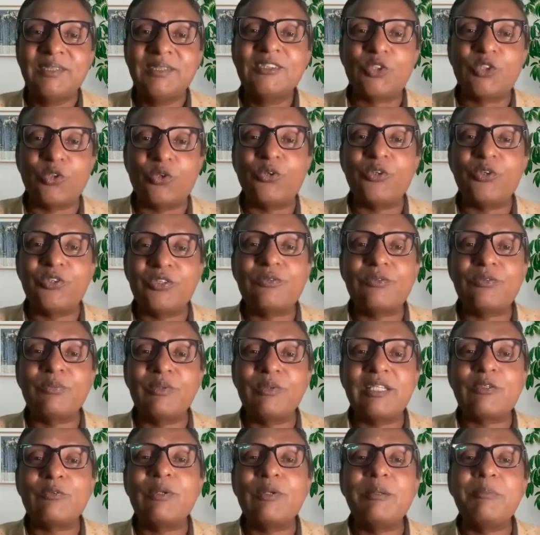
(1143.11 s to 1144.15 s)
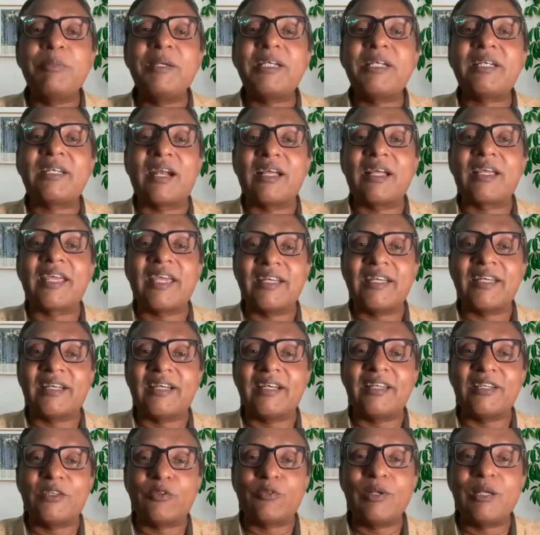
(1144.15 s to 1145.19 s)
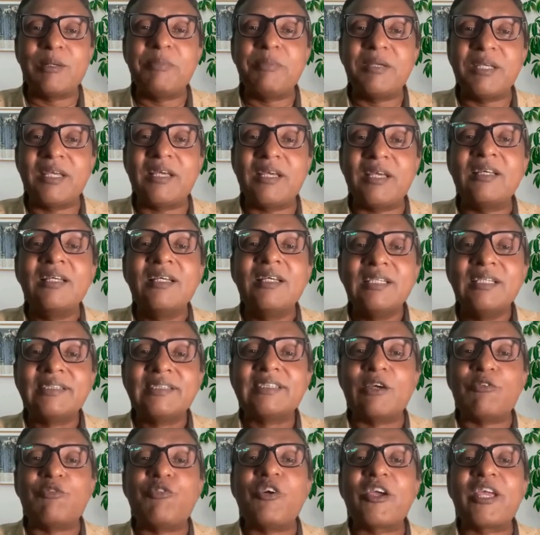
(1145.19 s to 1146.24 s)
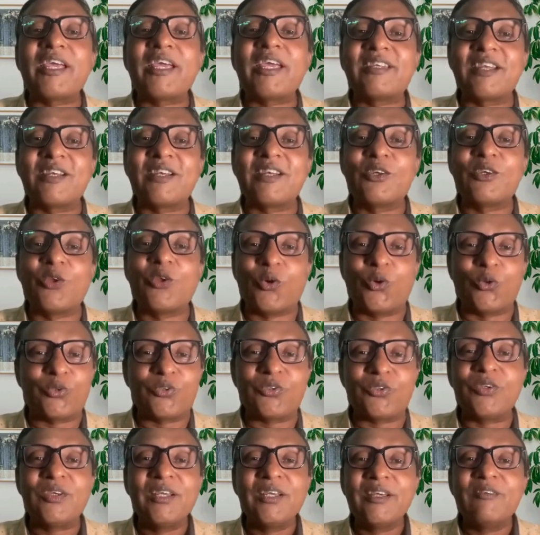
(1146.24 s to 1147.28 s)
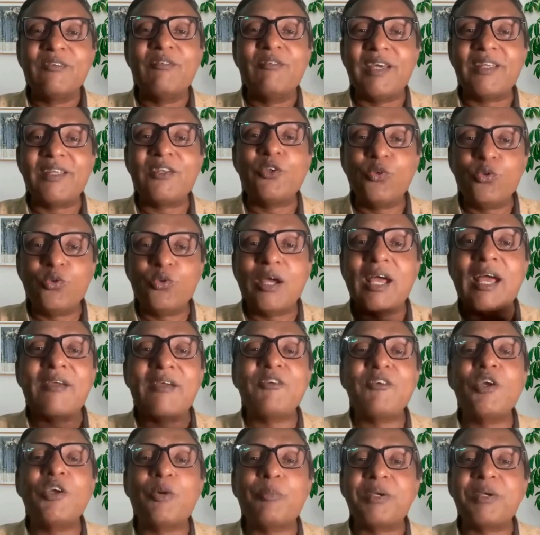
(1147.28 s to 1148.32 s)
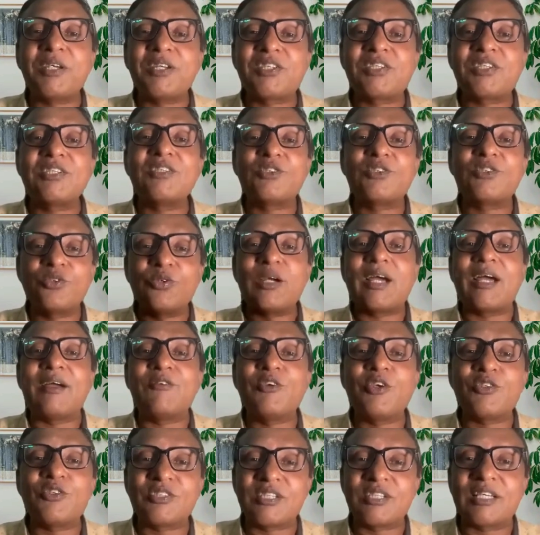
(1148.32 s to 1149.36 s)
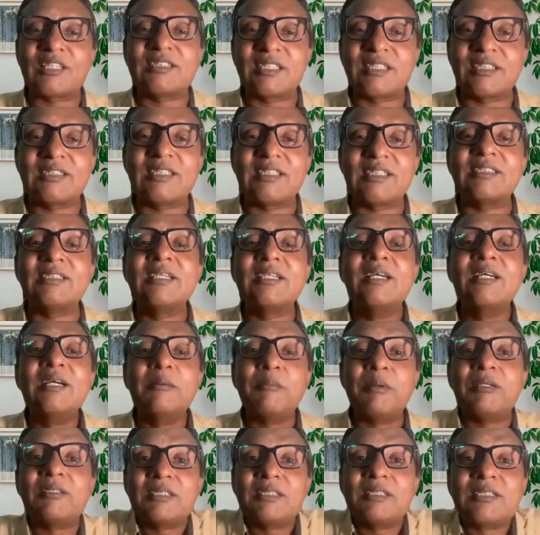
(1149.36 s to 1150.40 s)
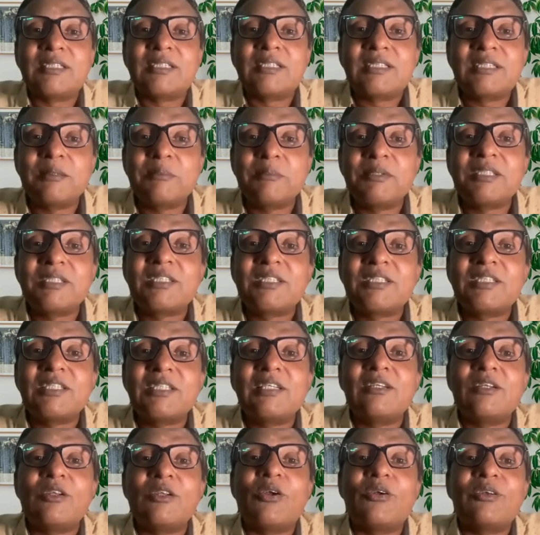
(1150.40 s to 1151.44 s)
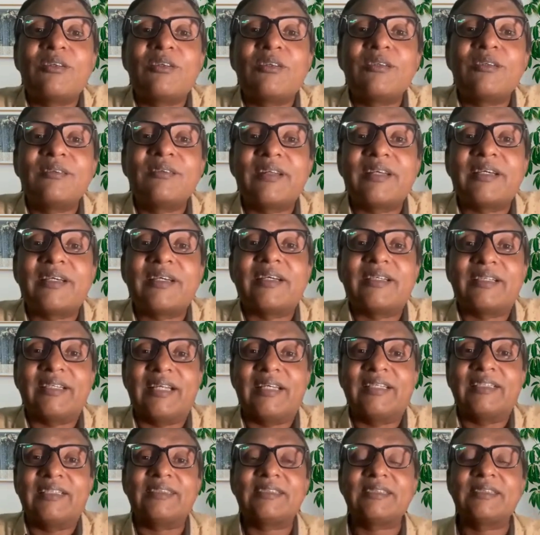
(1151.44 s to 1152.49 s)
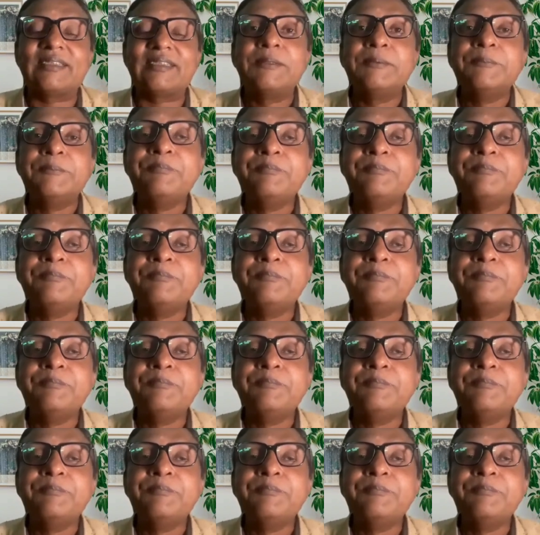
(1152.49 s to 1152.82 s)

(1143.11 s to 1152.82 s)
So it will be truncated, it will be a suffocated growth, where you have your patients, you have your successes, but the system is still not recognized.